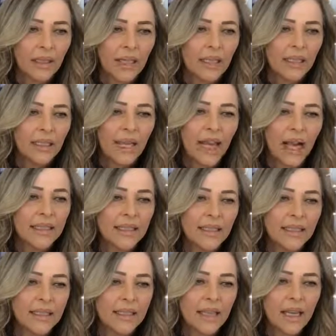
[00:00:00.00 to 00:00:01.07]
Yeah, I
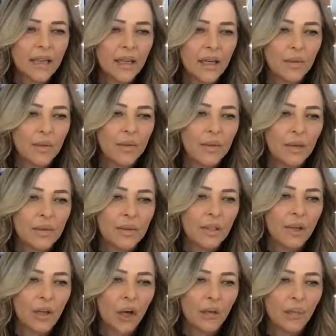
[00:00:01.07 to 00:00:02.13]
didn't say there was a
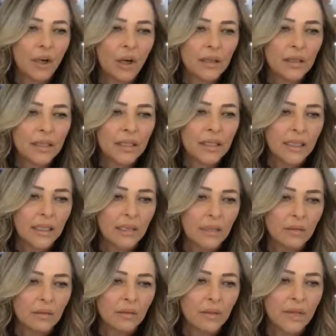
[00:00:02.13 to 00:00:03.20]
law or policy,
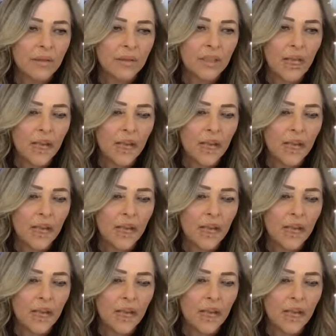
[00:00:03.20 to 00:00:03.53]
Raven.